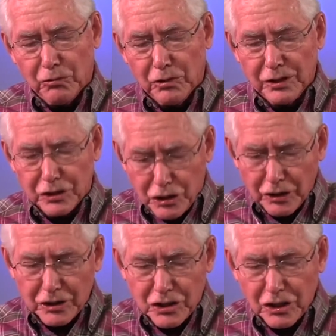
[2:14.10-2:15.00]
Will the
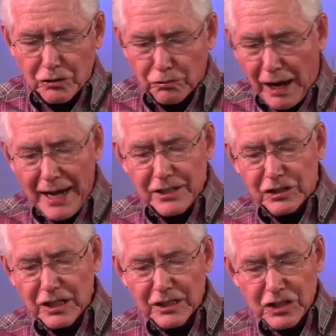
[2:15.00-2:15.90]
church rise
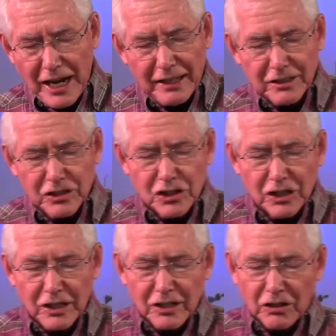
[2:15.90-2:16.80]
to the
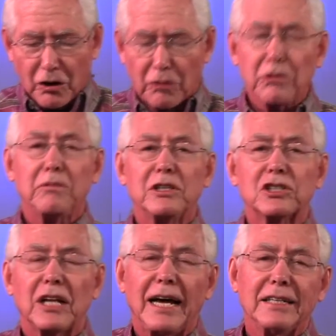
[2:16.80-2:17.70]
challenge, or will we
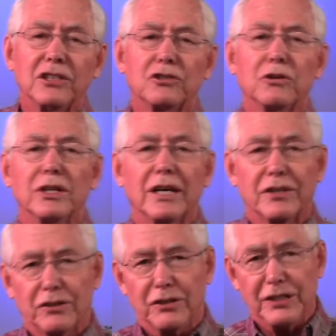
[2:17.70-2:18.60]
slide into
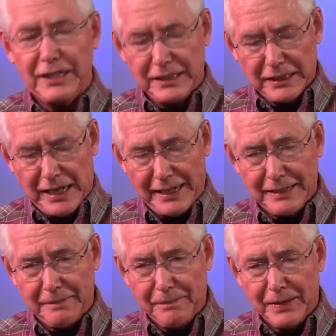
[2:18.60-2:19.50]
another decline?
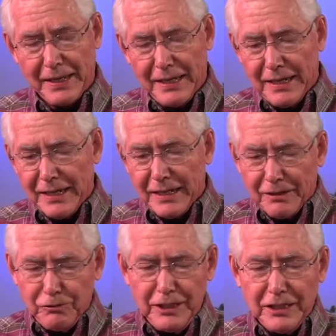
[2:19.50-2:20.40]

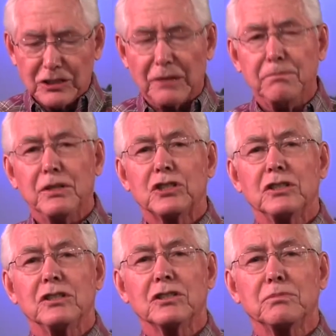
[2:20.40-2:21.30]
Reading some
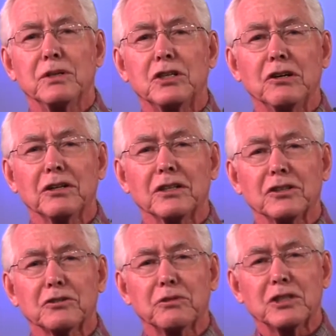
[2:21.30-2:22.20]
missions
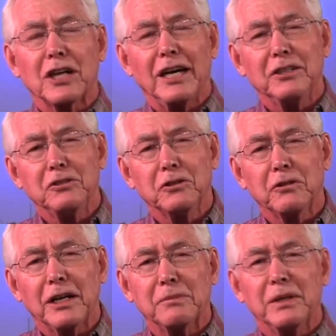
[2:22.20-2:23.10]
materials, which I do
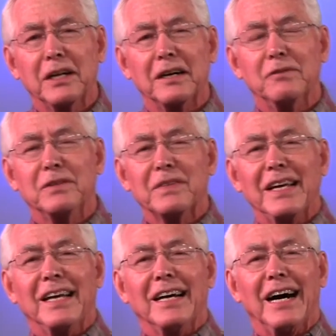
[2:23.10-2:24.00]
quite a bit of,
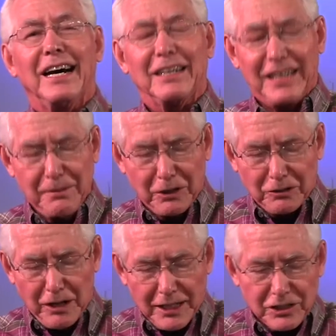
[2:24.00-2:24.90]
I came
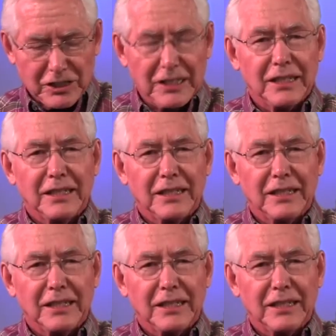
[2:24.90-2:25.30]
across